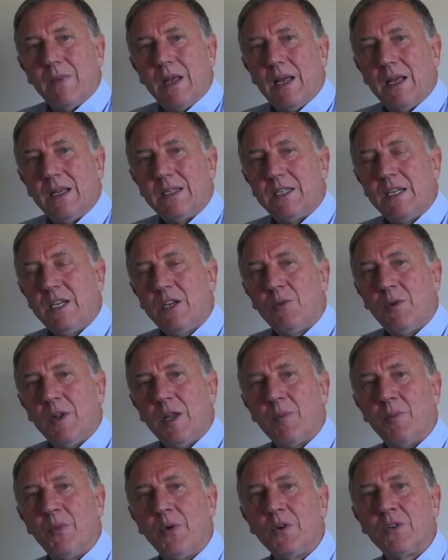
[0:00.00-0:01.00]
It's equally
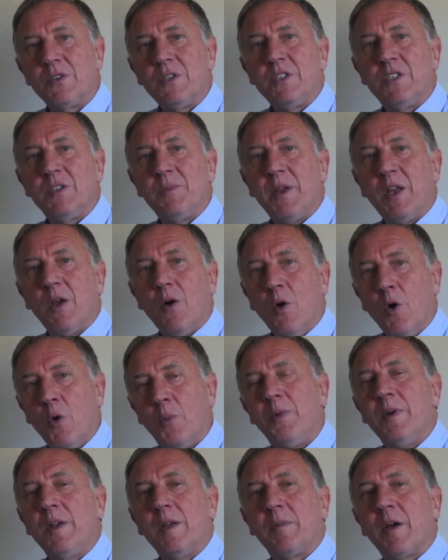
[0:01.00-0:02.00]
important to be
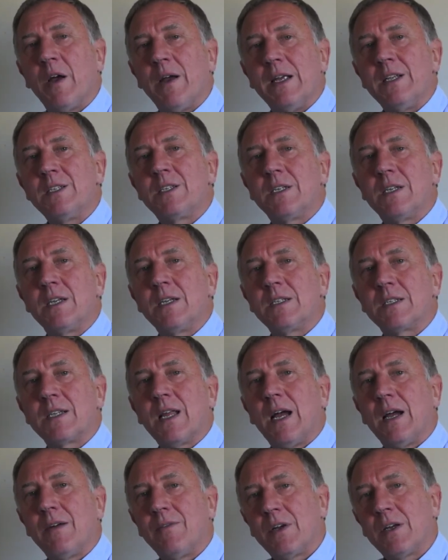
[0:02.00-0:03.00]
open about incidents
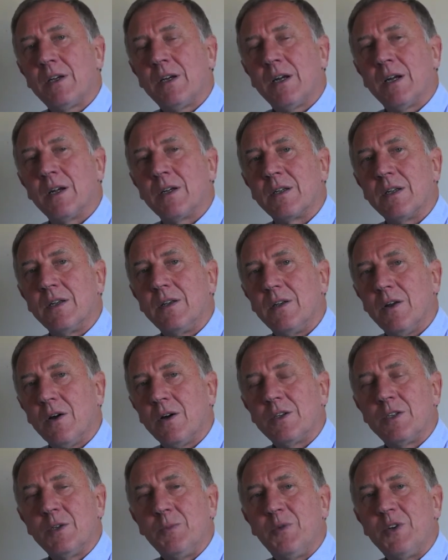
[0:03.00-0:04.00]
that have occurred,
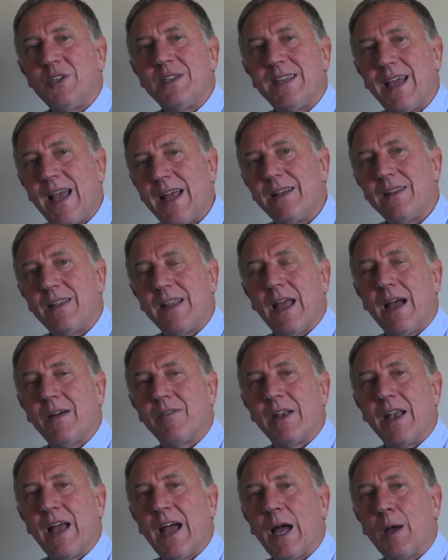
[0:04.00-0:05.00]
not to pretend they
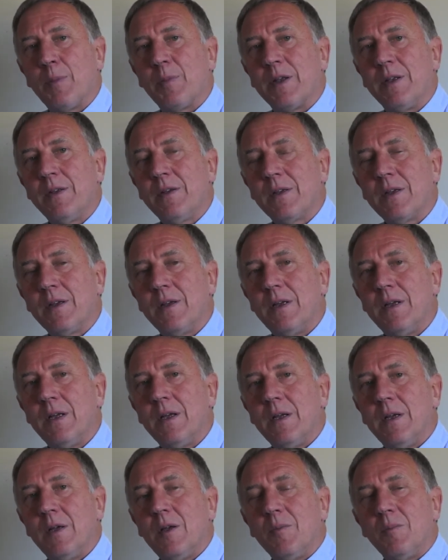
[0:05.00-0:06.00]
haven't happened,
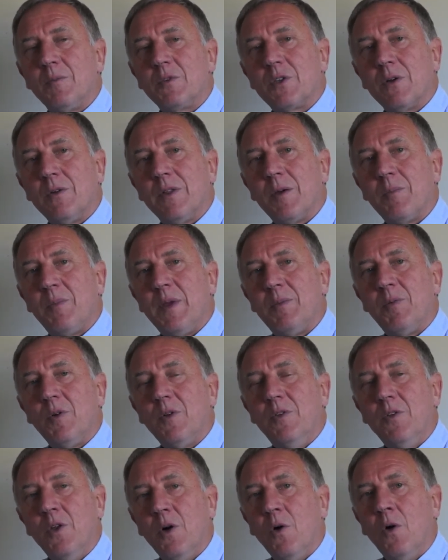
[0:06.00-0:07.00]
so that
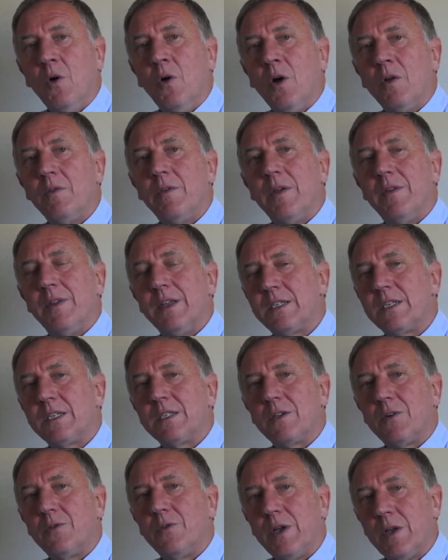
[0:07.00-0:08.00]
people know that this
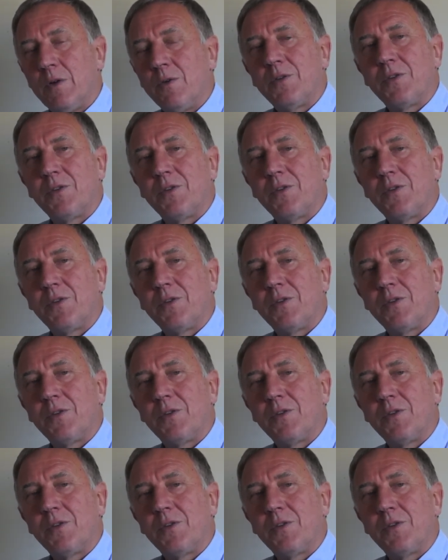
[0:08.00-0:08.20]
is a real